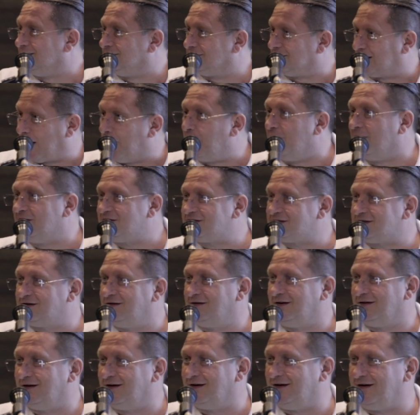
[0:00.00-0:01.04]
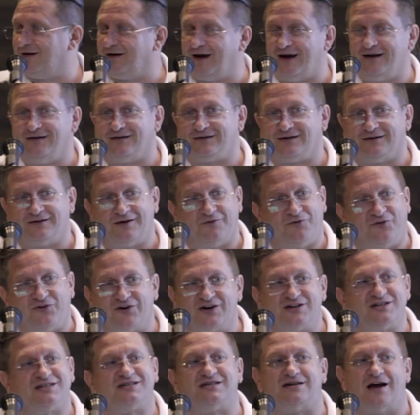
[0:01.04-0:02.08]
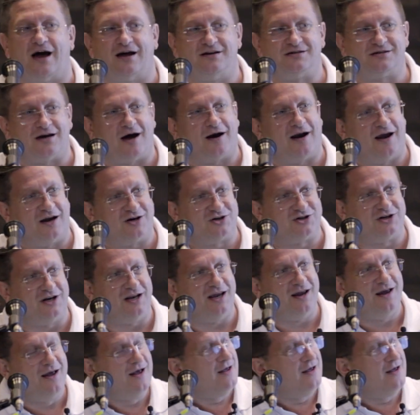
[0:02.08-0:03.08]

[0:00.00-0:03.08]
troubles, and the first signs are actually